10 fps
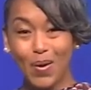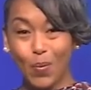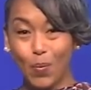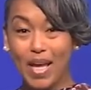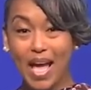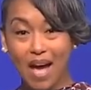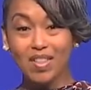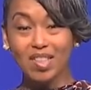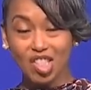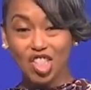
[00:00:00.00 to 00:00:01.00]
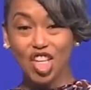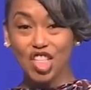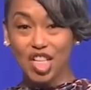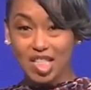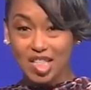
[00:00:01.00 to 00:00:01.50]
we have a
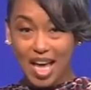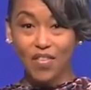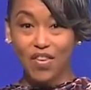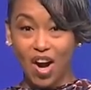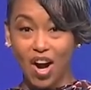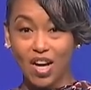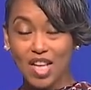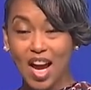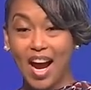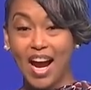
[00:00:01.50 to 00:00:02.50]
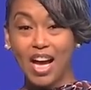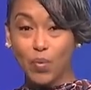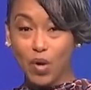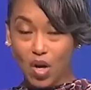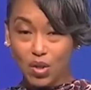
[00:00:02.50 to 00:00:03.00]
decision as lifeguards. Either
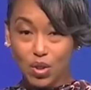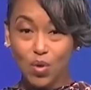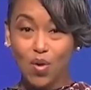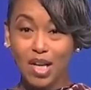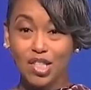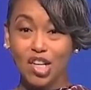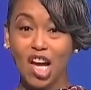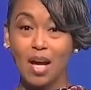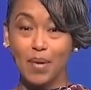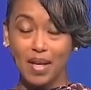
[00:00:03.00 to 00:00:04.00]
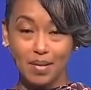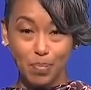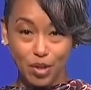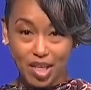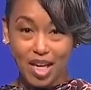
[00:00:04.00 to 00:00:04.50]
we're going to do our job and
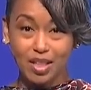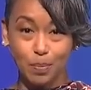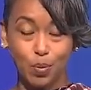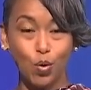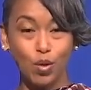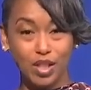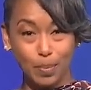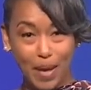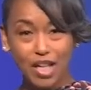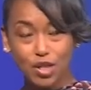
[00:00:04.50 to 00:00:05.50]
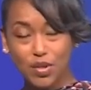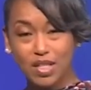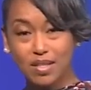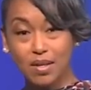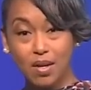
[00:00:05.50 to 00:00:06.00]
protect the pool and the
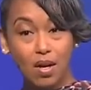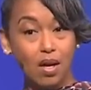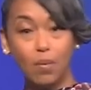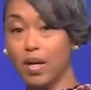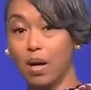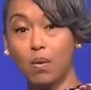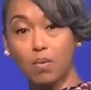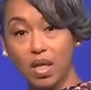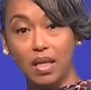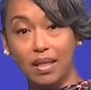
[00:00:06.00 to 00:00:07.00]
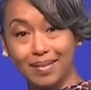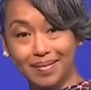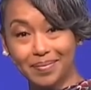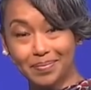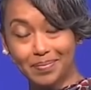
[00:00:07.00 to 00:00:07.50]
patrons, or we're going to run,
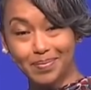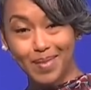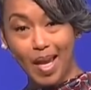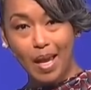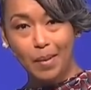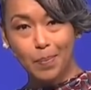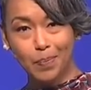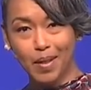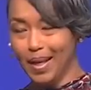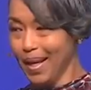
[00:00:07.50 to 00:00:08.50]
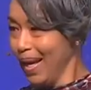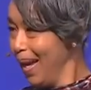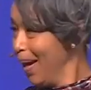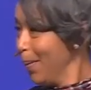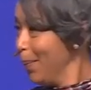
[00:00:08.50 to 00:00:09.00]
okay?
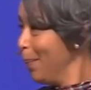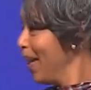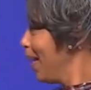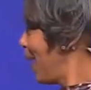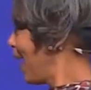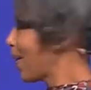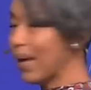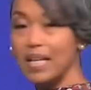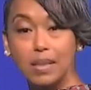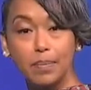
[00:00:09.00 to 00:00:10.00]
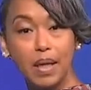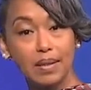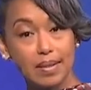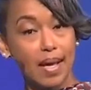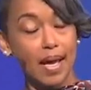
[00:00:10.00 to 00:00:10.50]
Me and my crazy butt
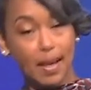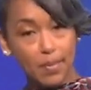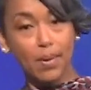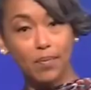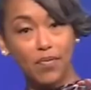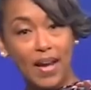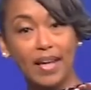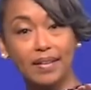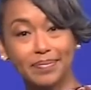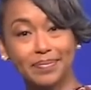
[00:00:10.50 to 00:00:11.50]
decided I'm going to fight.